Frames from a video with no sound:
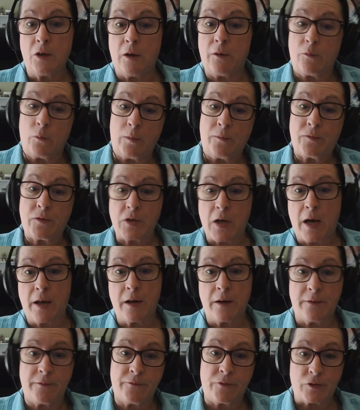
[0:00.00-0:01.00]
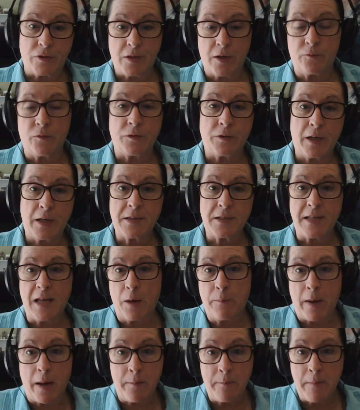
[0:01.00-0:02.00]
We've chatted for several days now
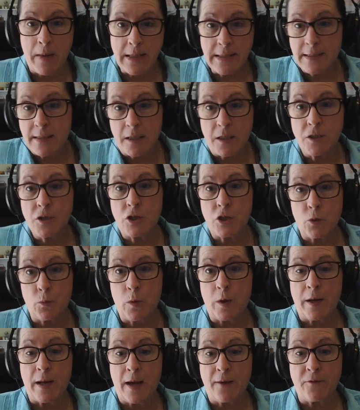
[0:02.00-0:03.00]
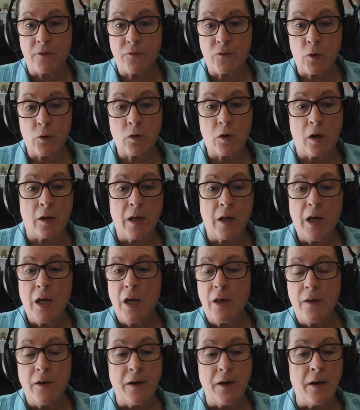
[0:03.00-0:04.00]
by message. Do you want to have a phone call?
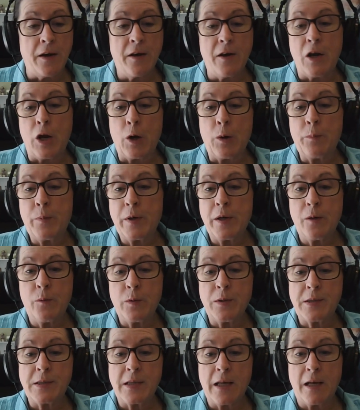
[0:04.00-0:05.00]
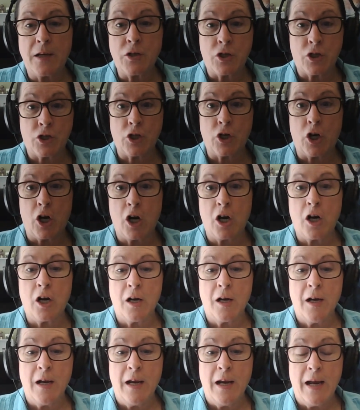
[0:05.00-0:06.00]
Nobody would say sure.
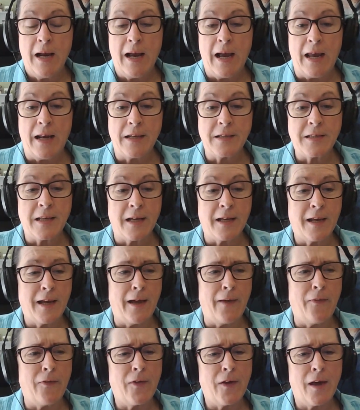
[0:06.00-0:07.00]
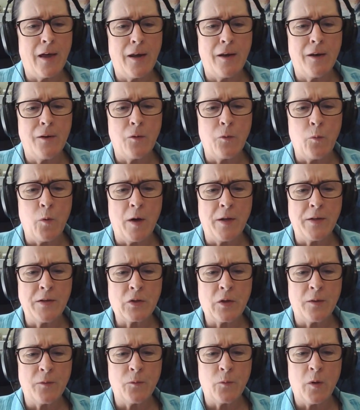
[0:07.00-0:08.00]
And it's like, and then one's
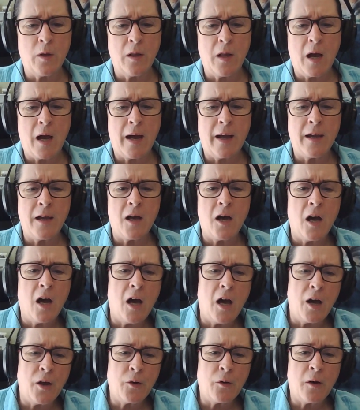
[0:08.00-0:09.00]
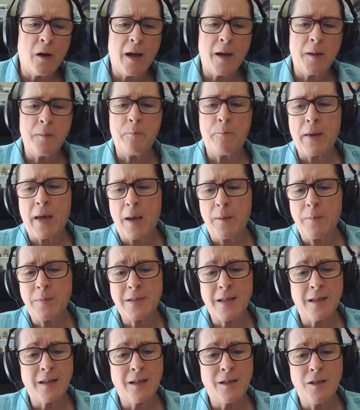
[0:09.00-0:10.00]
going, well, hi, hon, or hi, babe.
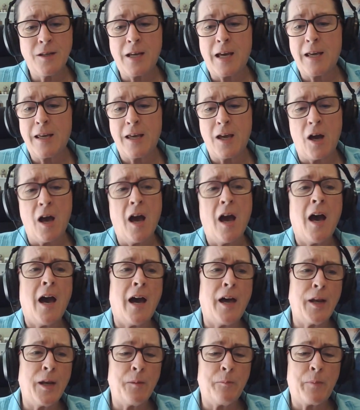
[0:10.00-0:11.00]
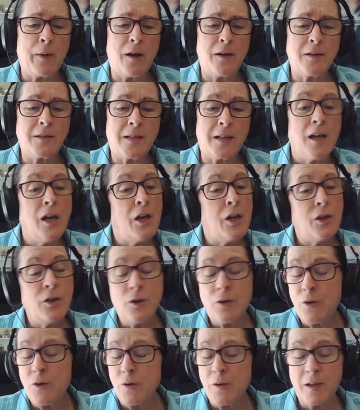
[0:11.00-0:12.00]
It's like, yeah, yeah, honey bear. It's like,
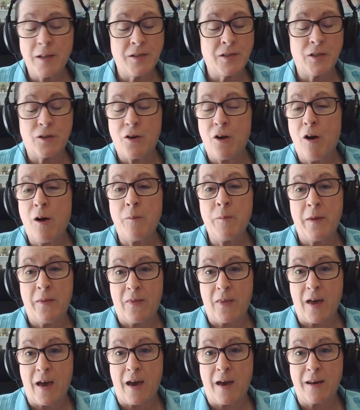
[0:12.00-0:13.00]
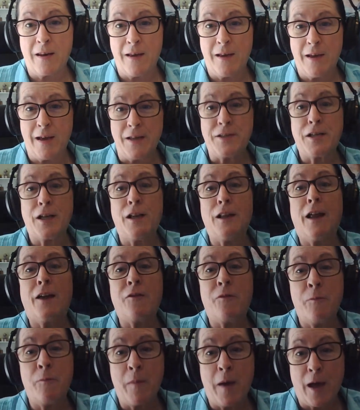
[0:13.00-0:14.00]
you don't get to call me that until
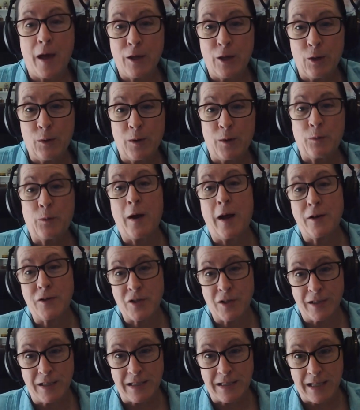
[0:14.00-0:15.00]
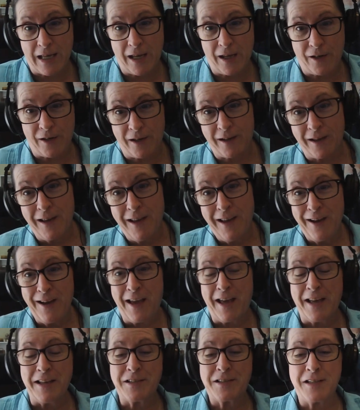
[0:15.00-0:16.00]
I've met you and we're actually dating.
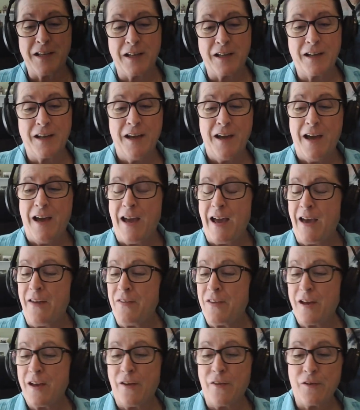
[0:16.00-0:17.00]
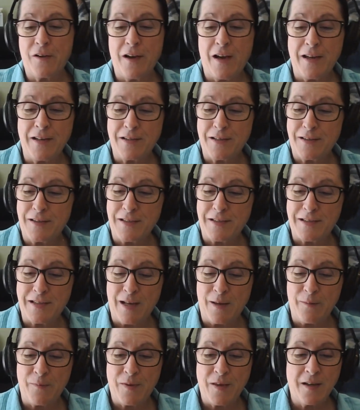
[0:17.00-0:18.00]
And it's like, and the other guy did the
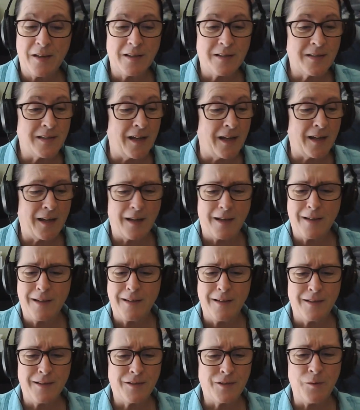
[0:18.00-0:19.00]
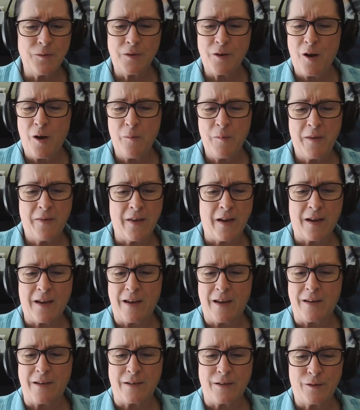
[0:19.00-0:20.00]
same thing. It's like, don't call me that
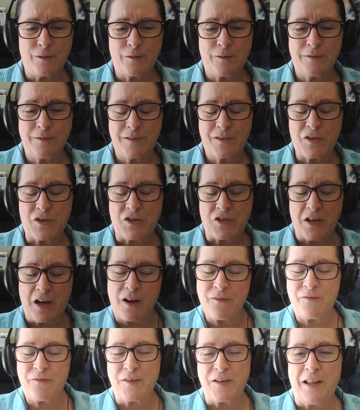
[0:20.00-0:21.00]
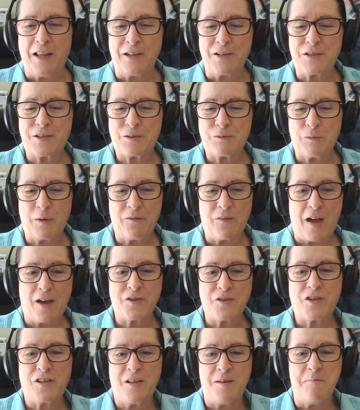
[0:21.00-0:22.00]
kind of stuff unless we've
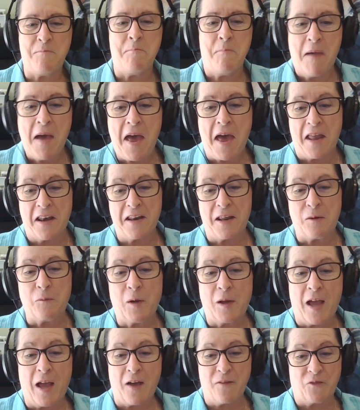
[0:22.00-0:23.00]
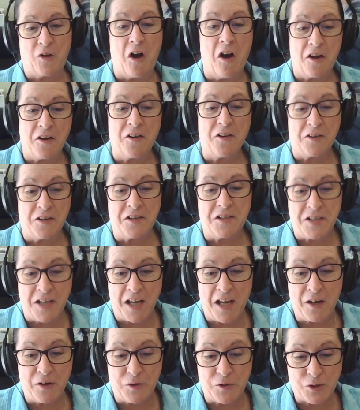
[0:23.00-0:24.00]
actually met and we have gone on a
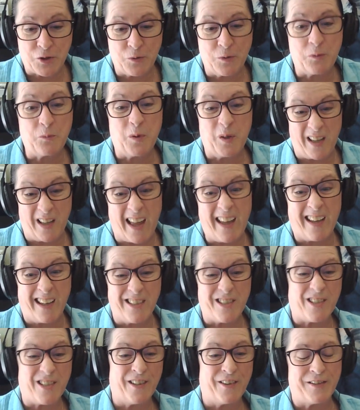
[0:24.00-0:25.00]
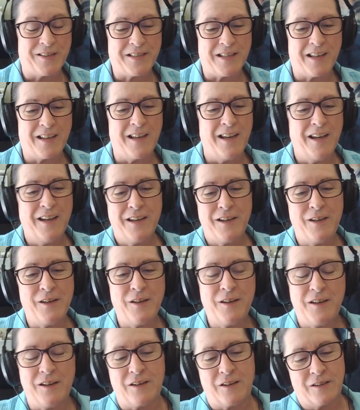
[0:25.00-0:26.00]
date or two and we like each other. It's like,
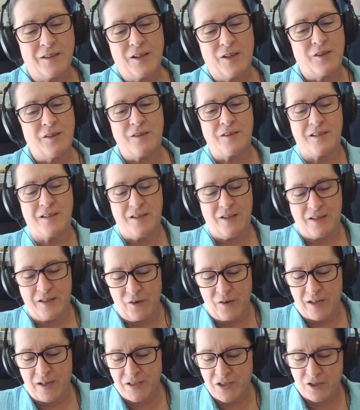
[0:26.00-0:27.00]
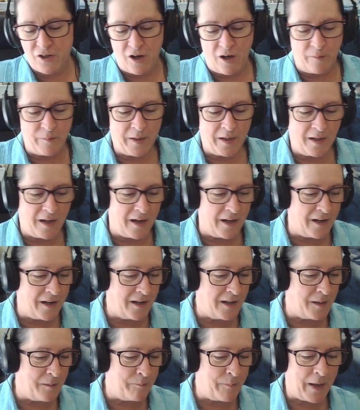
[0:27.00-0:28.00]
you don't get to call me
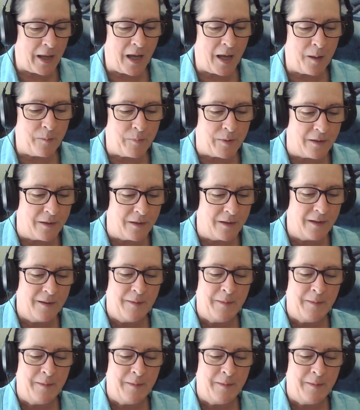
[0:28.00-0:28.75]
honey and babe. And